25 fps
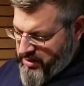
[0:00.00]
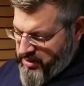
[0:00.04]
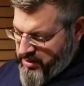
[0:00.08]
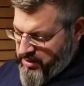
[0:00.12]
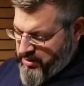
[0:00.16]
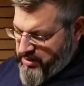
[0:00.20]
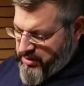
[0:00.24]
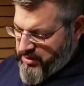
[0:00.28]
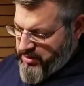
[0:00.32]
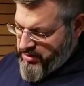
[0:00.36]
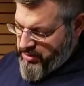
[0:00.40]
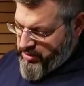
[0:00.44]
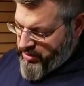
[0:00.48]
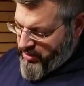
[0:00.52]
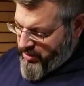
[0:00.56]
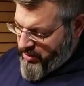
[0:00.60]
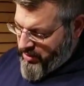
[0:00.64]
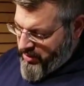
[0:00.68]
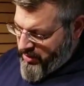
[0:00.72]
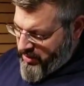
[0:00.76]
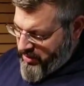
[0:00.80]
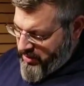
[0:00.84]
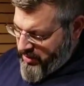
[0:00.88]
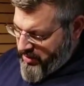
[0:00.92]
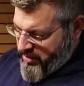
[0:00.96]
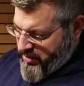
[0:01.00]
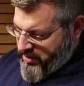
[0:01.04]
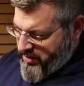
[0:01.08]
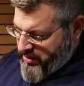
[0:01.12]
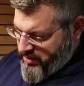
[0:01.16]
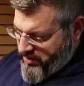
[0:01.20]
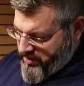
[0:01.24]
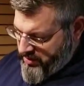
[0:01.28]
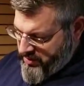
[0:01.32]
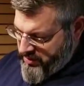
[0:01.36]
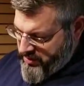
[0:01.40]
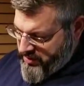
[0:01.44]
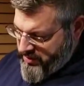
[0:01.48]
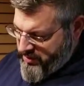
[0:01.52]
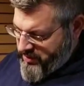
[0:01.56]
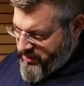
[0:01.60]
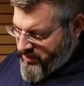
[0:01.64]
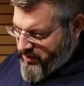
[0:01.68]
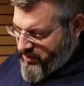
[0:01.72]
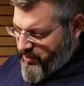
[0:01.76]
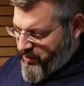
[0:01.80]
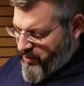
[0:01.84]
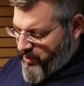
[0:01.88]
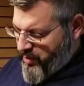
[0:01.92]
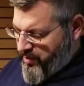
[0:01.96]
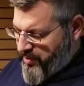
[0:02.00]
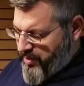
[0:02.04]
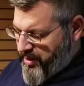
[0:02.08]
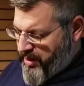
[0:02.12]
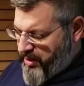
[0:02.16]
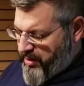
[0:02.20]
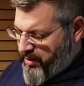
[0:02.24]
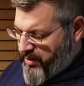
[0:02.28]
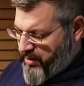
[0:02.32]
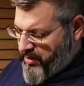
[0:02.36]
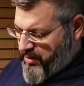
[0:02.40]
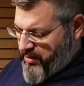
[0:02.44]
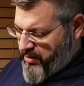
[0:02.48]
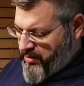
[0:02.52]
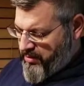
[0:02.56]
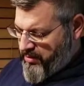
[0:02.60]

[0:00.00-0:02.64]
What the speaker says: This is your repeater,